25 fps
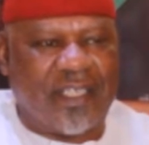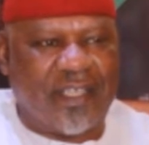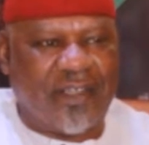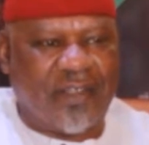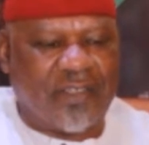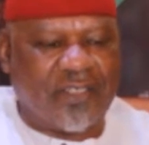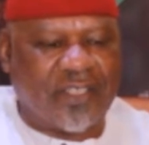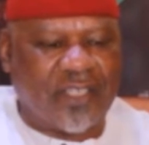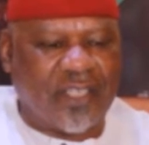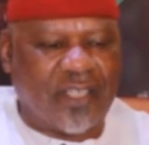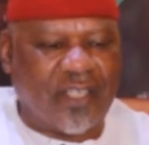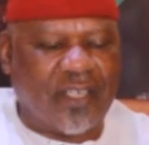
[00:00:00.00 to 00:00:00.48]

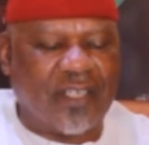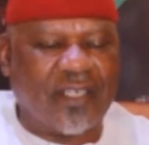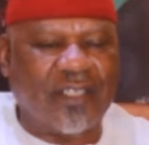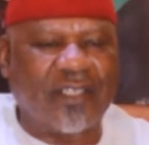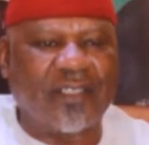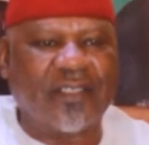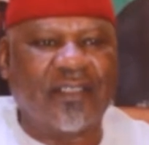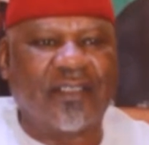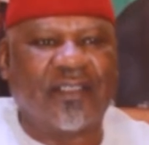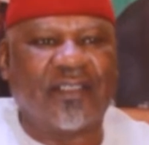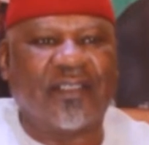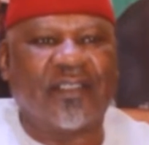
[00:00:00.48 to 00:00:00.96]

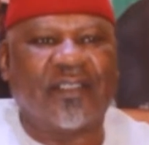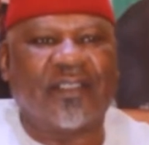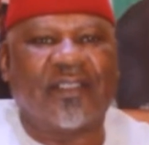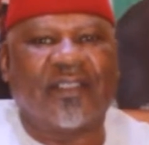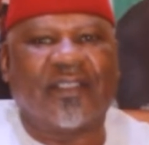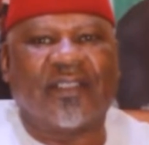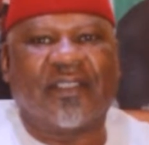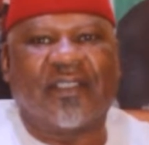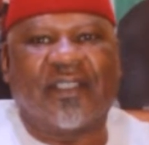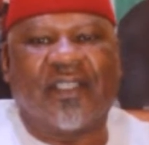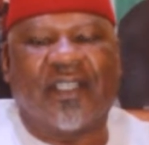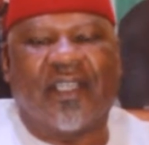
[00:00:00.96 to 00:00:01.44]
hotel,
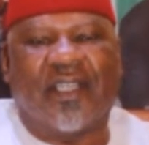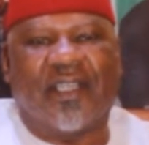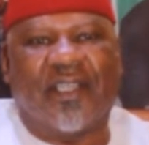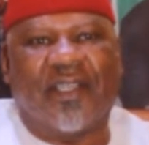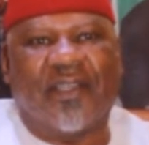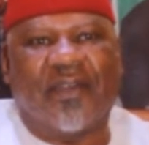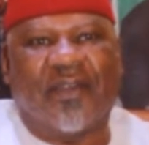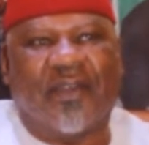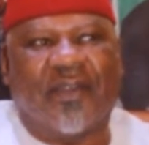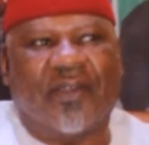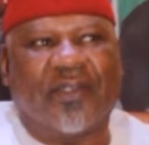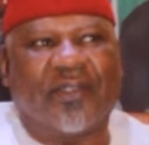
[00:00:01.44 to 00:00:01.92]

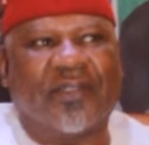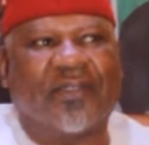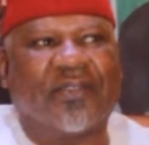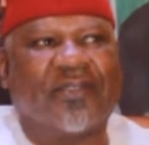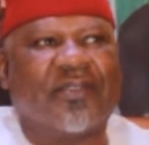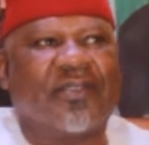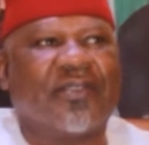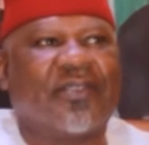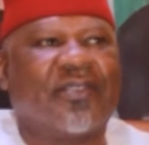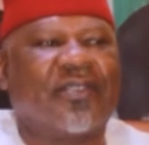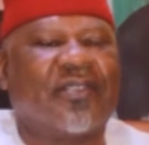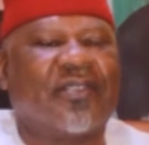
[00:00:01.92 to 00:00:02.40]
you know,